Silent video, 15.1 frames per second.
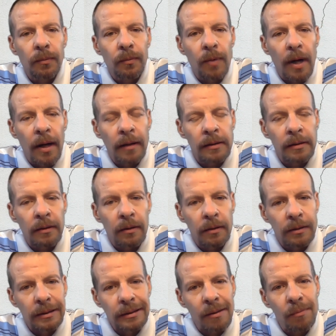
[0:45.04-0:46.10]
right?
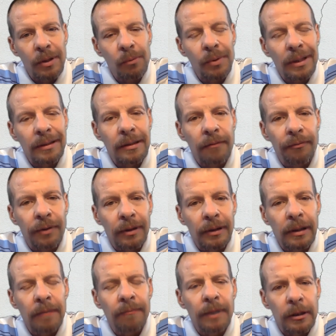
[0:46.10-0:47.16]
Somebody with a different
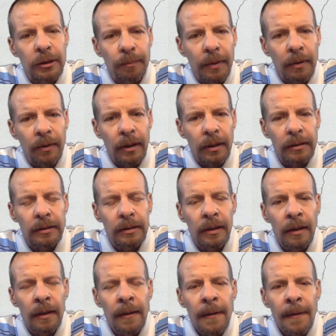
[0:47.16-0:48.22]
lived experience.
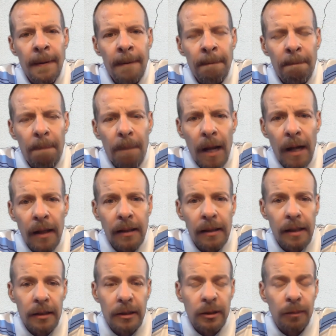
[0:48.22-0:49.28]
I
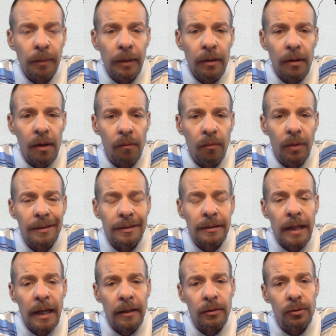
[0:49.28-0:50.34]
cannot speak on what
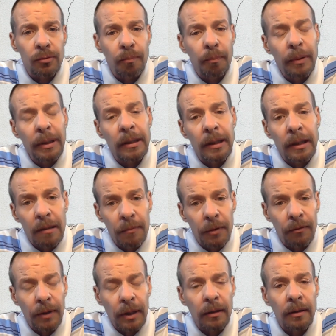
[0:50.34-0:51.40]
it's like to be an
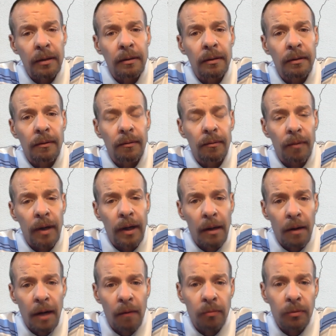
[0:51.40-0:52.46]
immigrant, right?
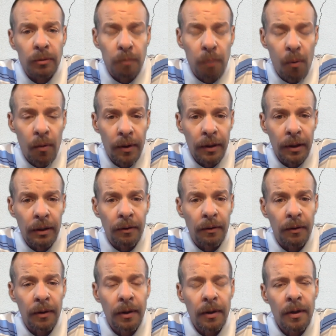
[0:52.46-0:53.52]
I was born
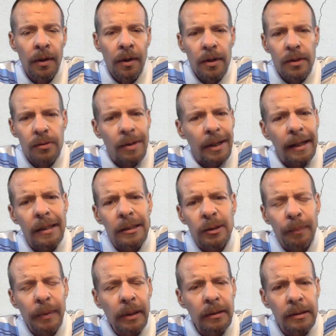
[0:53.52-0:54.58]
here. So I can't
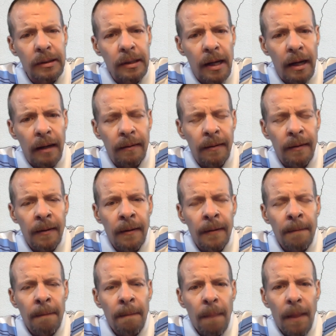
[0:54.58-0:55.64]
speak to that.
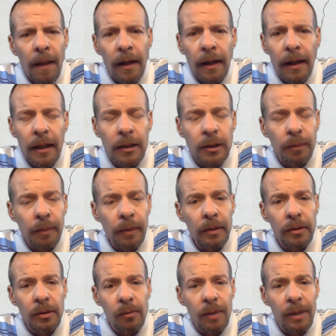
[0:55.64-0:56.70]
I can't
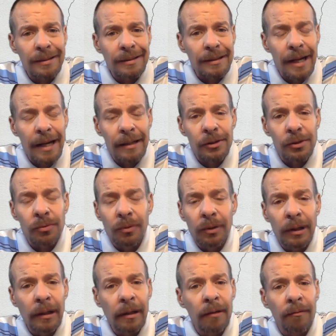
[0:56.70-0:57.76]
speak to what it's like to
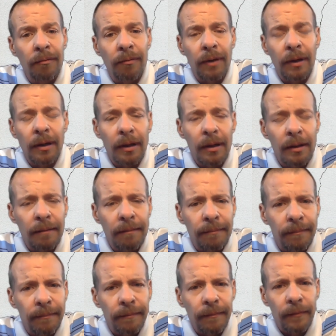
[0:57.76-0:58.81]
live in
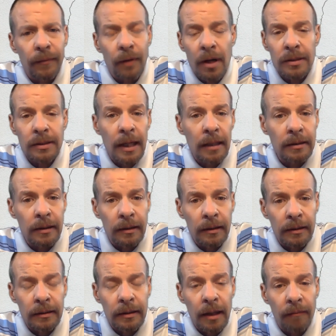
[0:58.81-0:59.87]
Los
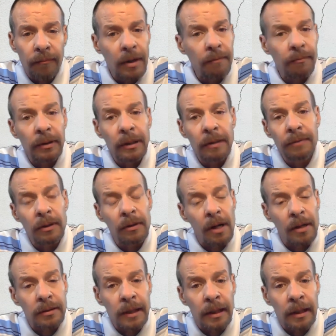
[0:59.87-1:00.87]
Angeles. I've never lived in Los